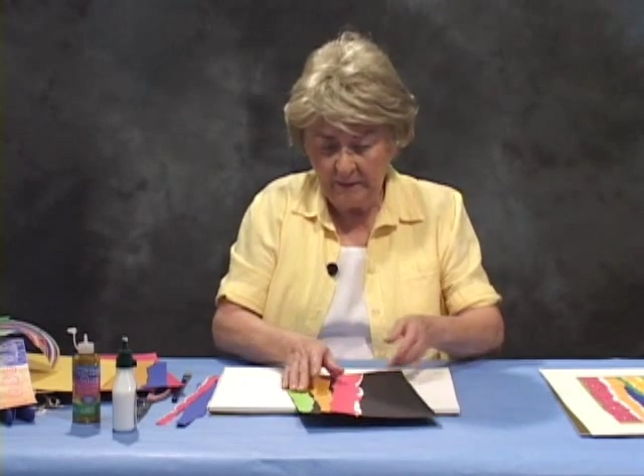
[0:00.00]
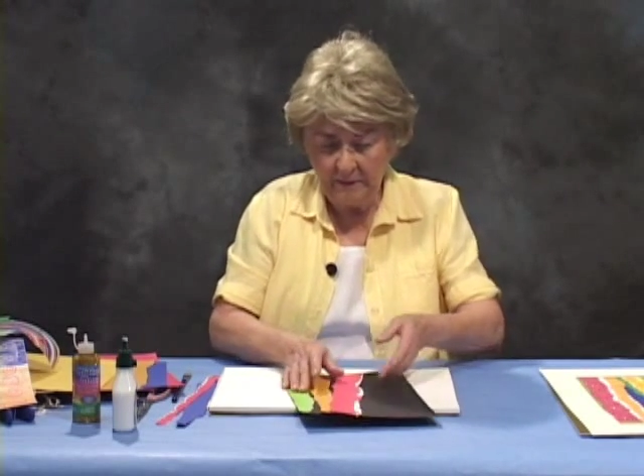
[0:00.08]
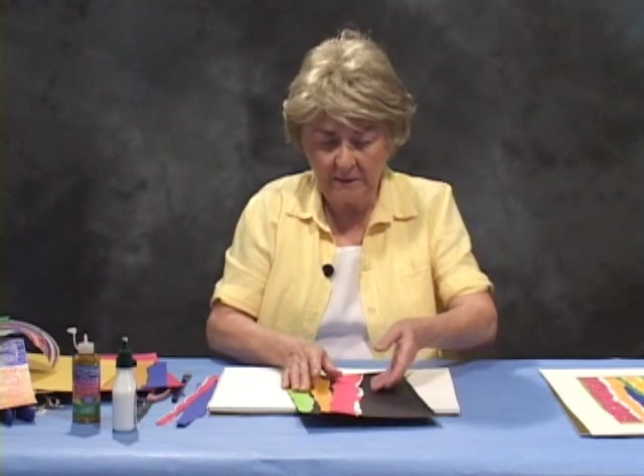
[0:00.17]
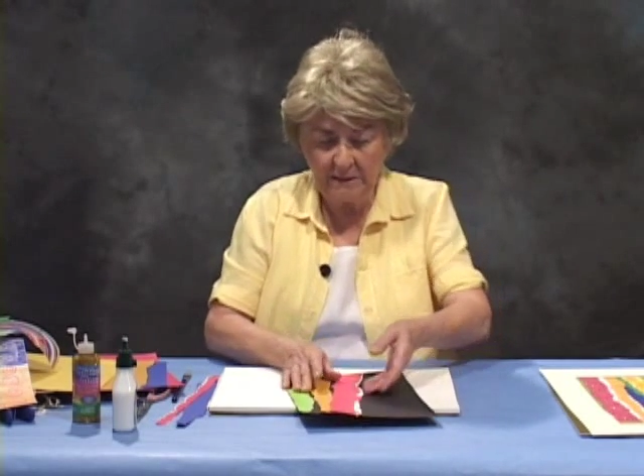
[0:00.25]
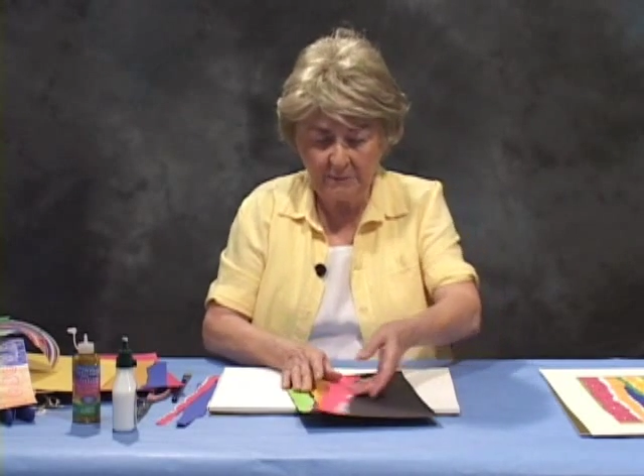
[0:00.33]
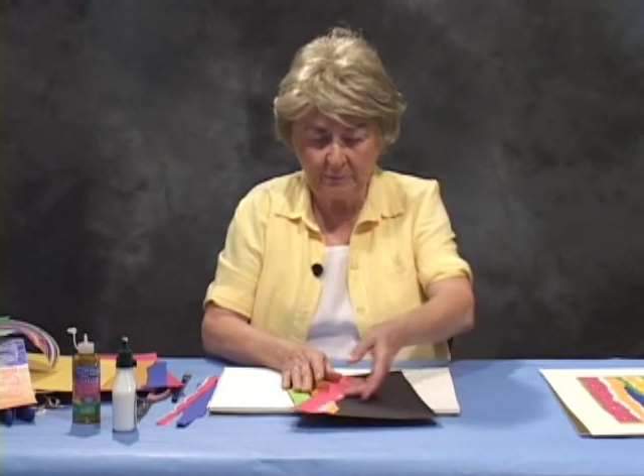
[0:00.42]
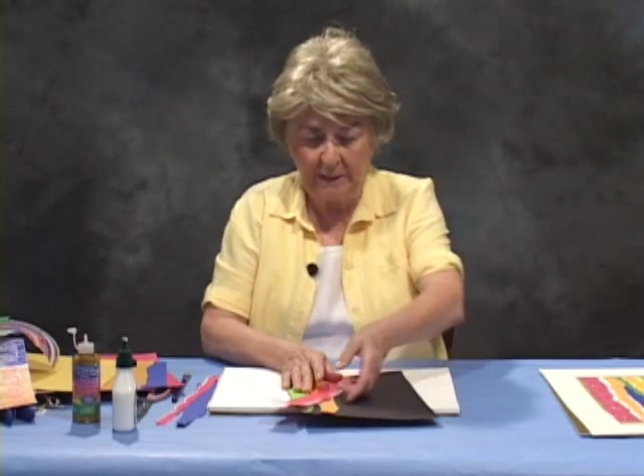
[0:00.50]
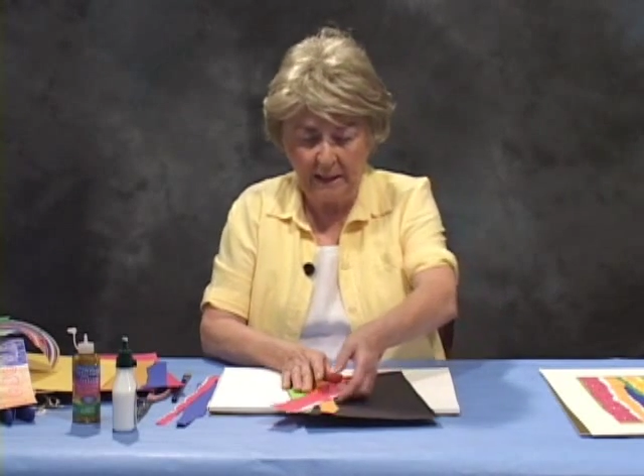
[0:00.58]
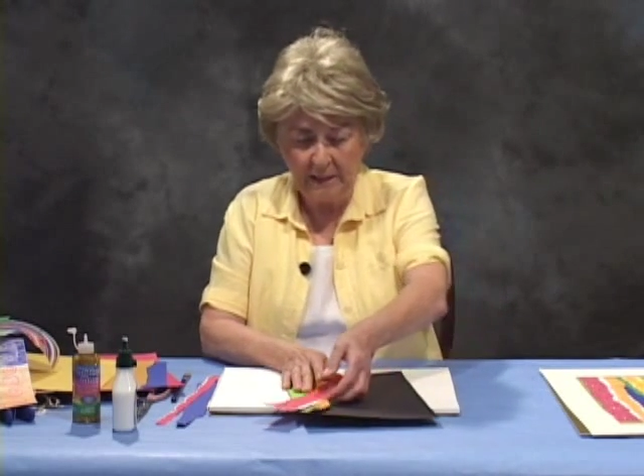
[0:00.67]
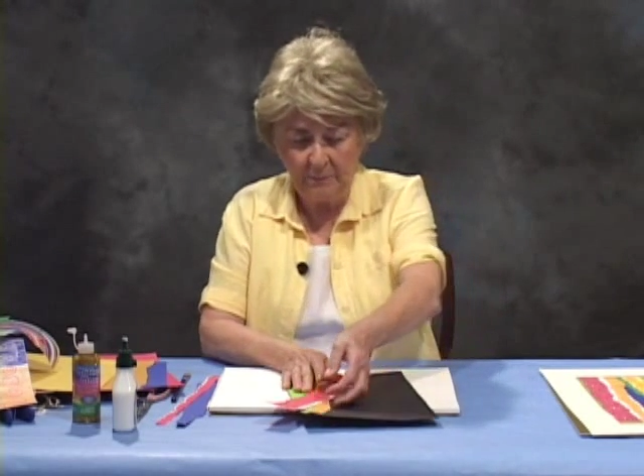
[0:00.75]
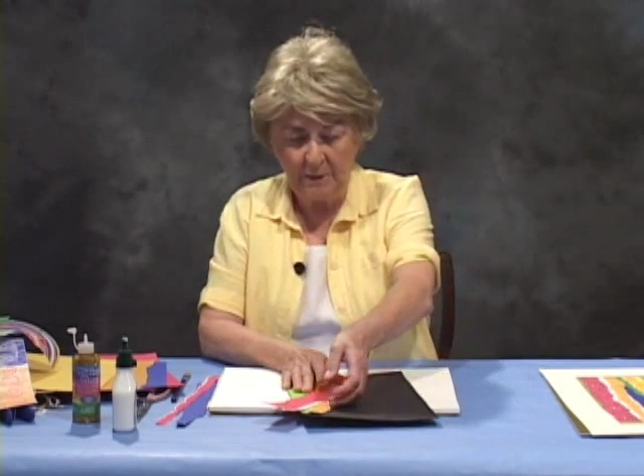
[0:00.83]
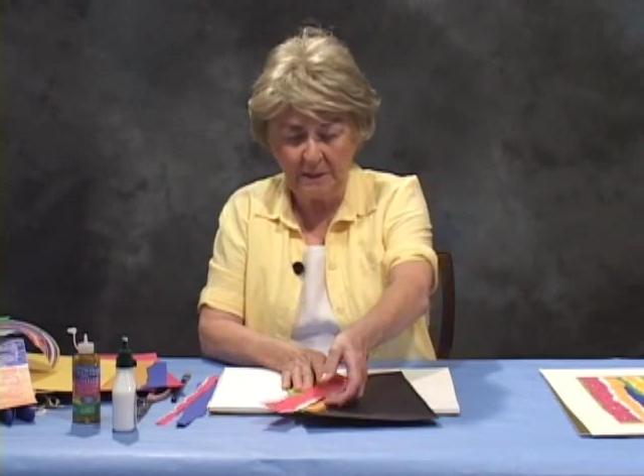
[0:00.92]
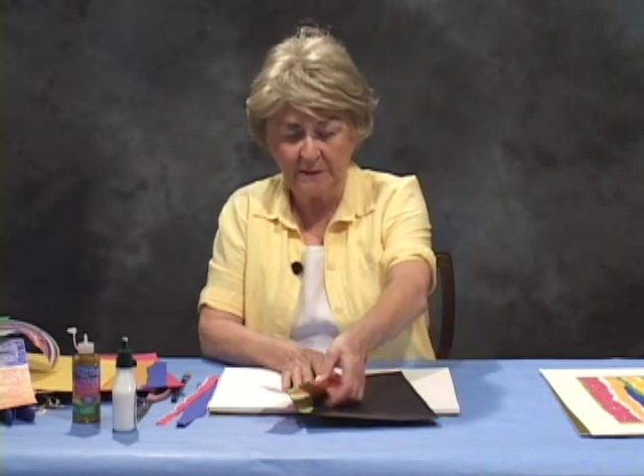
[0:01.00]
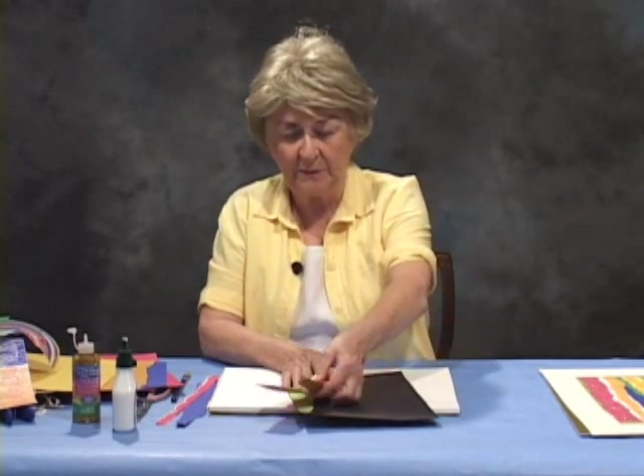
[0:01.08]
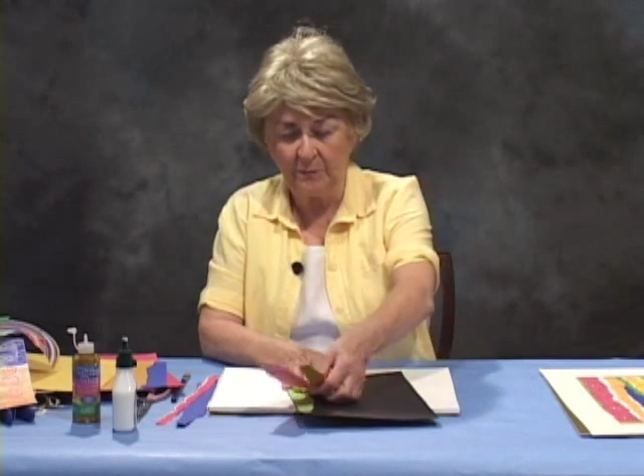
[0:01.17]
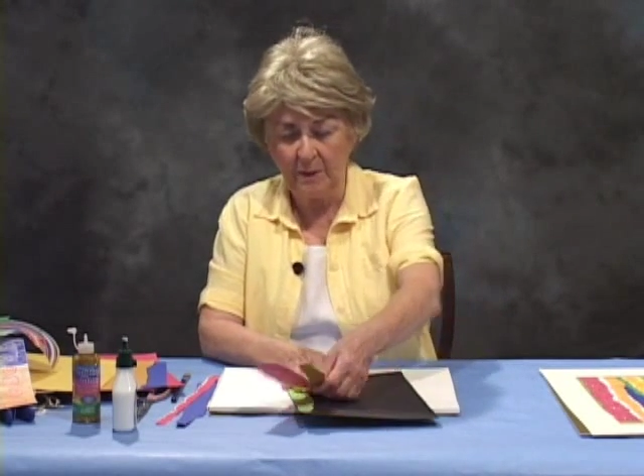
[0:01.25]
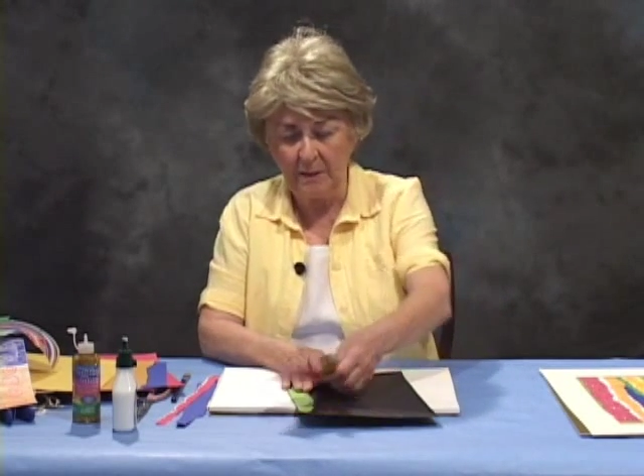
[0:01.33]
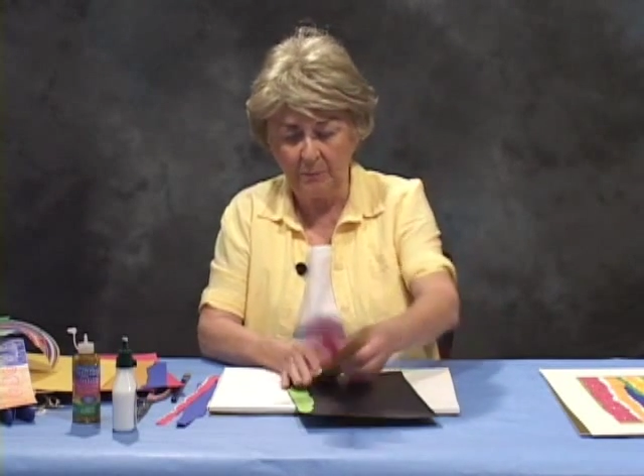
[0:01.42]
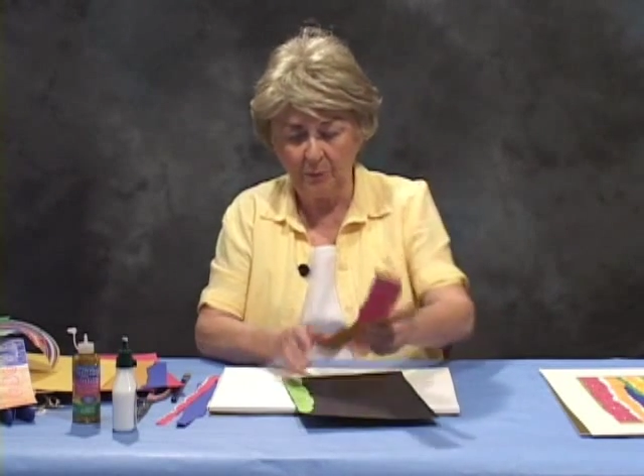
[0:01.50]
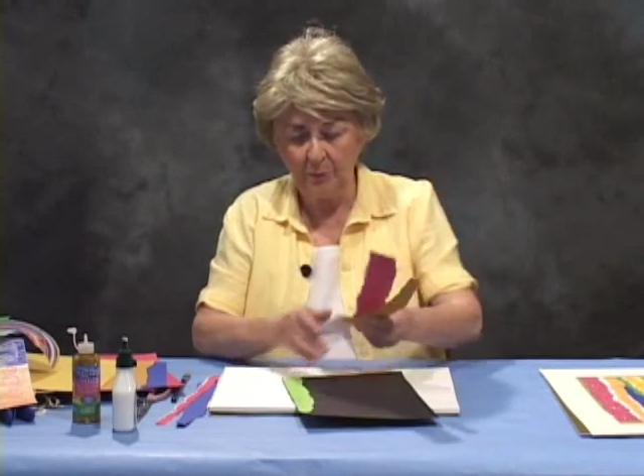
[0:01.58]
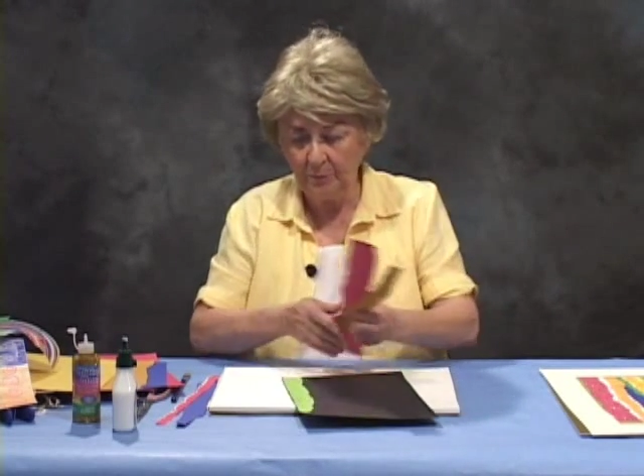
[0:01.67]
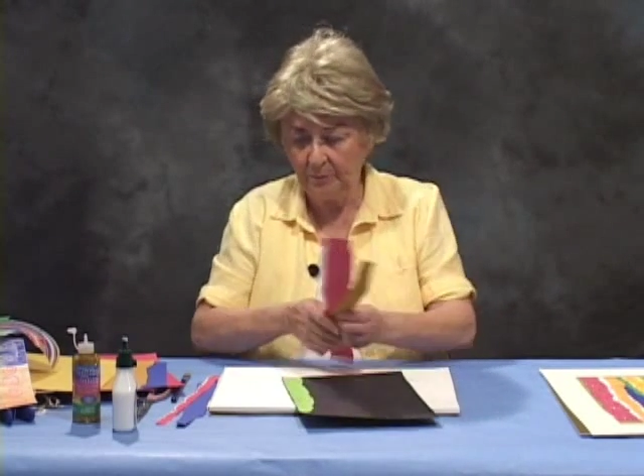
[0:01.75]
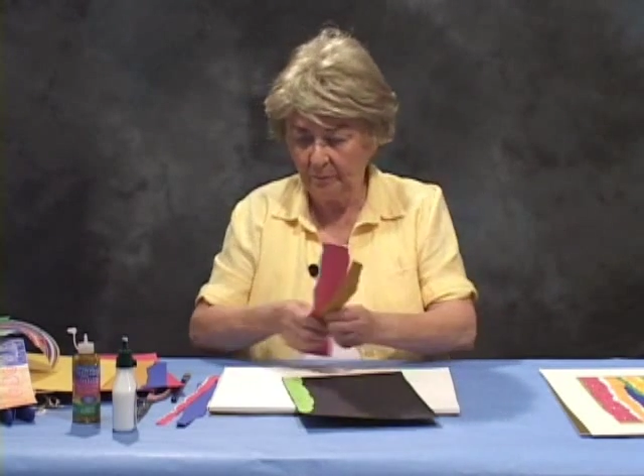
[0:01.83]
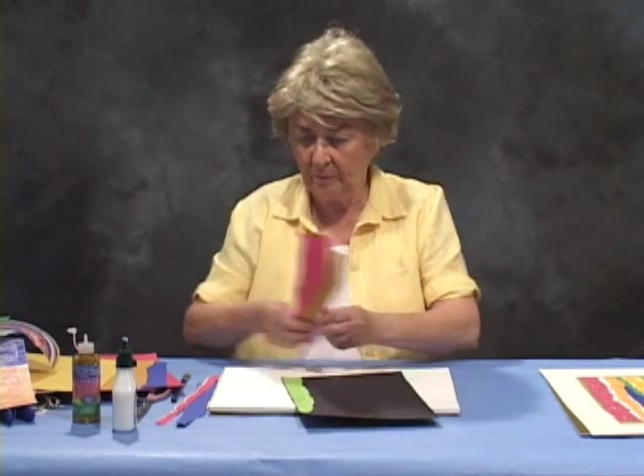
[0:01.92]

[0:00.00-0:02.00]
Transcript: this black piece of paper